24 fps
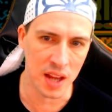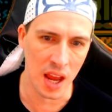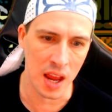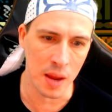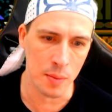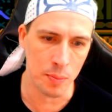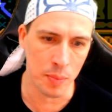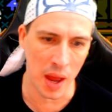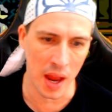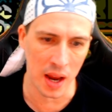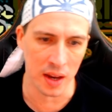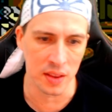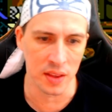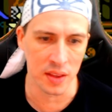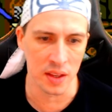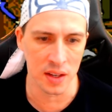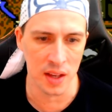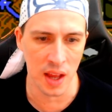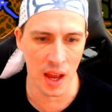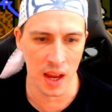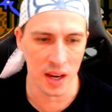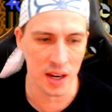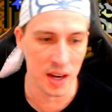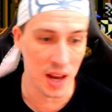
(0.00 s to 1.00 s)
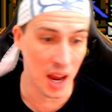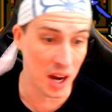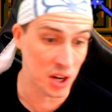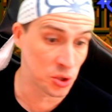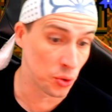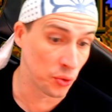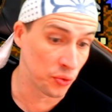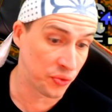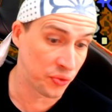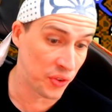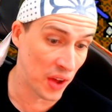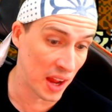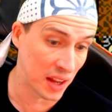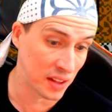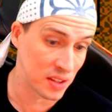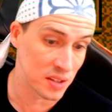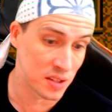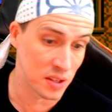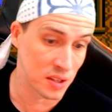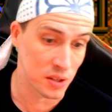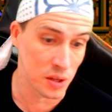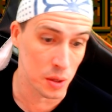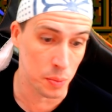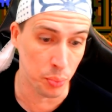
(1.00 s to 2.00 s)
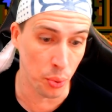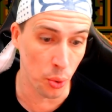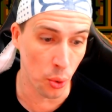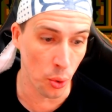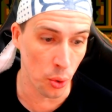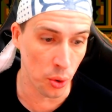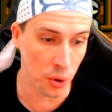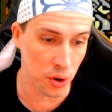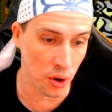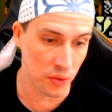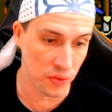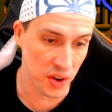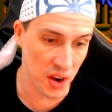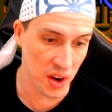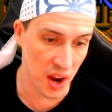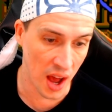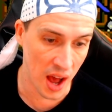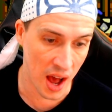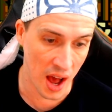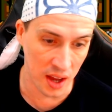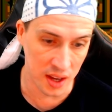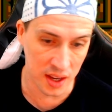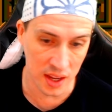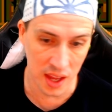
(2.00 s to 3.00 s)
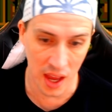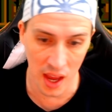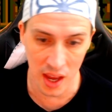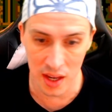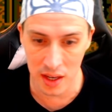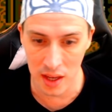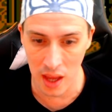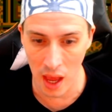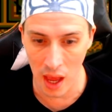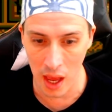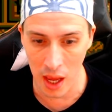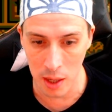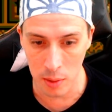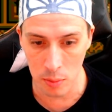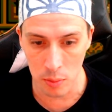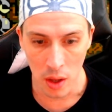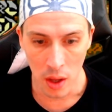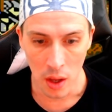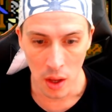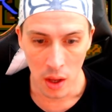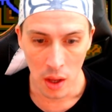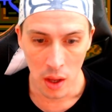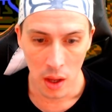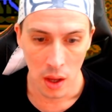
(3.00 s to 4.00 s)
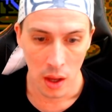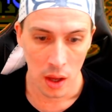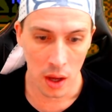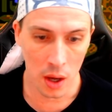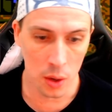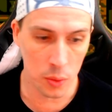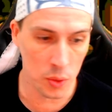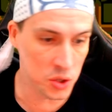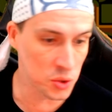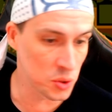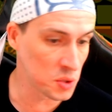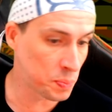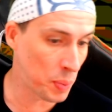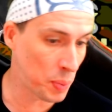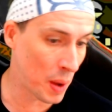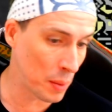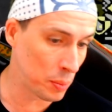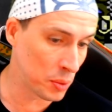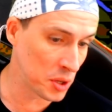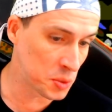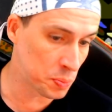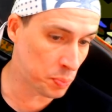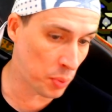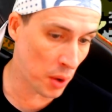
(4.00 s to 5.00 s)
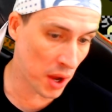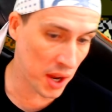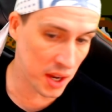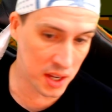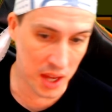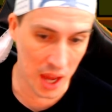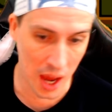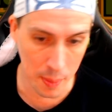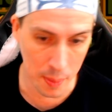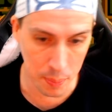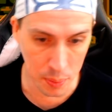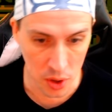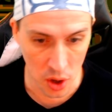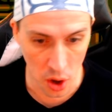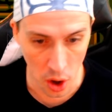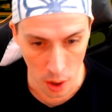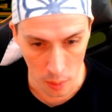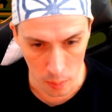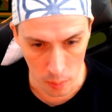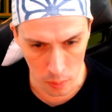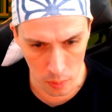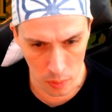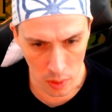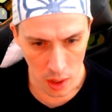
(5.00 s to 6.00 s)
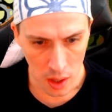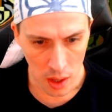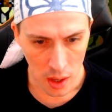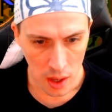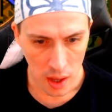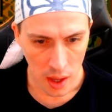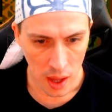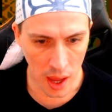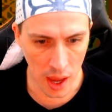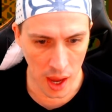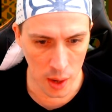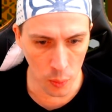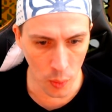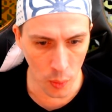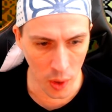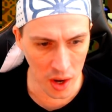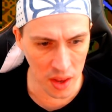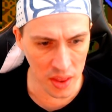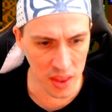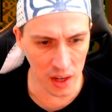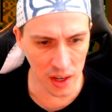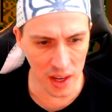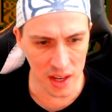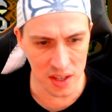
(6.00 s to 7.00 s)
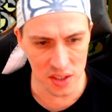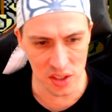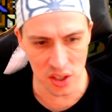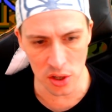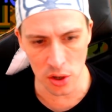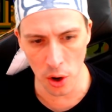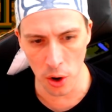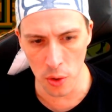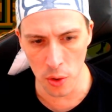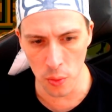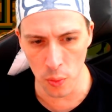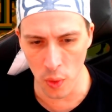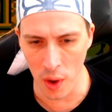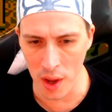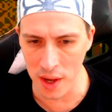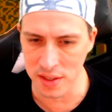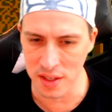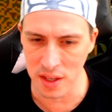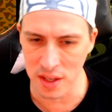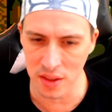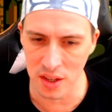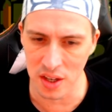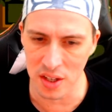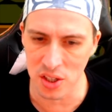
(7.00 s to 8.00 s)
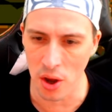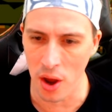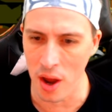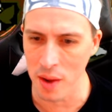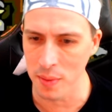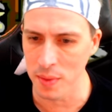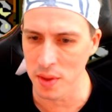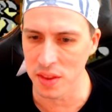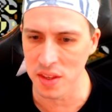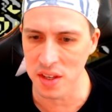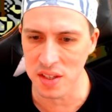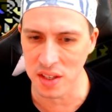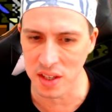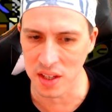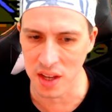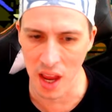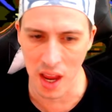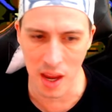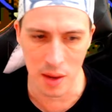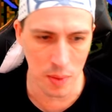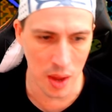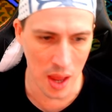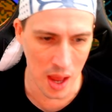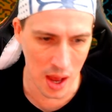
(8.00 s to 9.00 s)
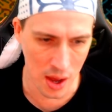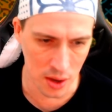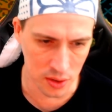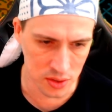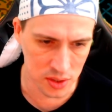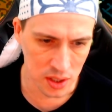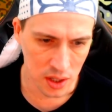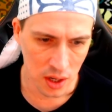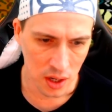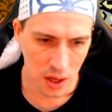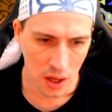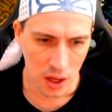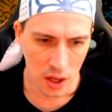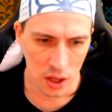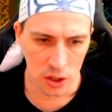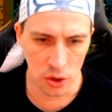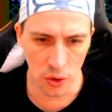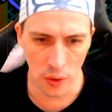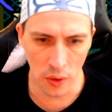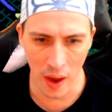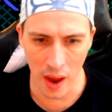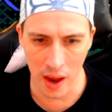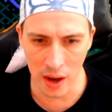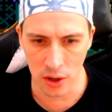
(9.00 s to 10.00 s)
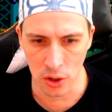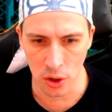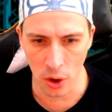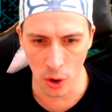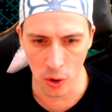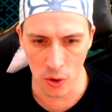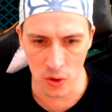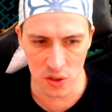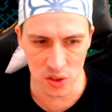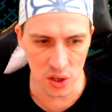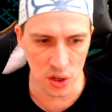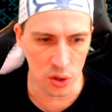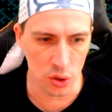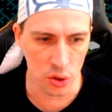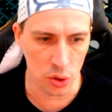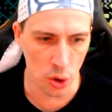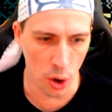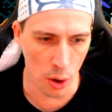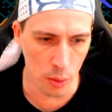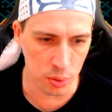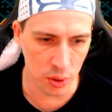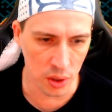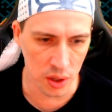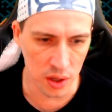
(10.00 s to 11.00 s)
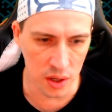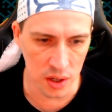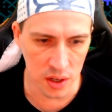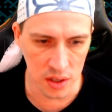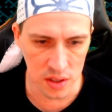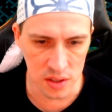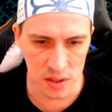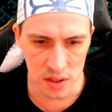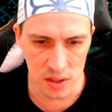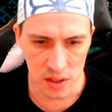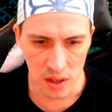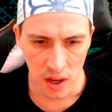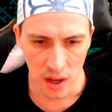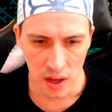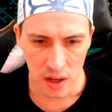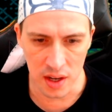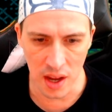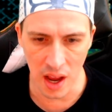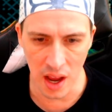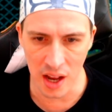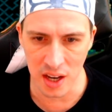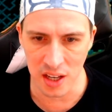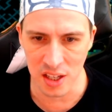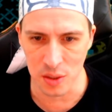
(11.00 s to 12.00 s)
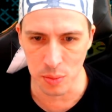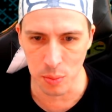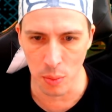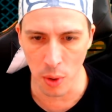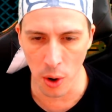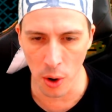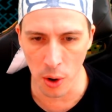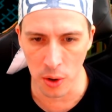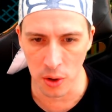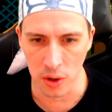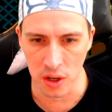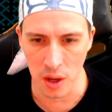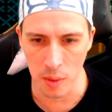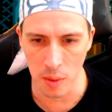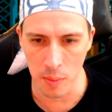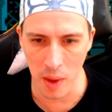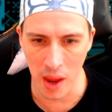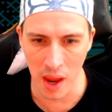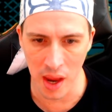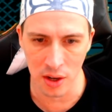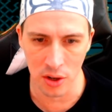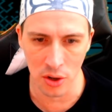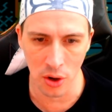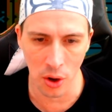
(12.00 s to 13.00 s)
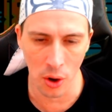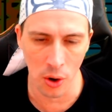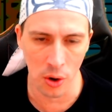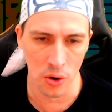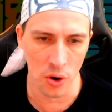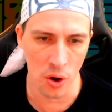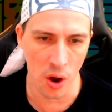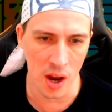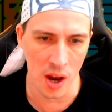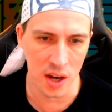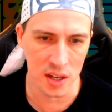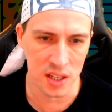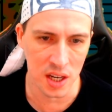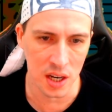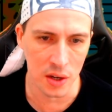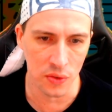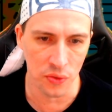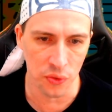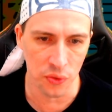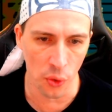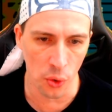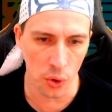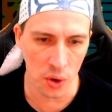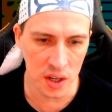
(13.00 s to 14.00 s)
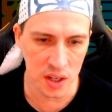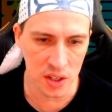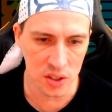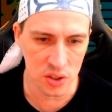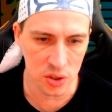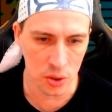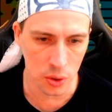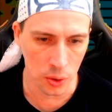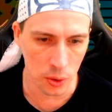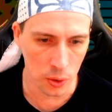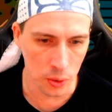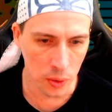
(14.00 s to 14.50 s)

back in the day. In actual fact, this is a port of an arcade game, which was published by Capcom, and one of their lesser-known ones. At the time that this came out, you had Ghosts and Goblins, Gunsmoke, Commando, 1942,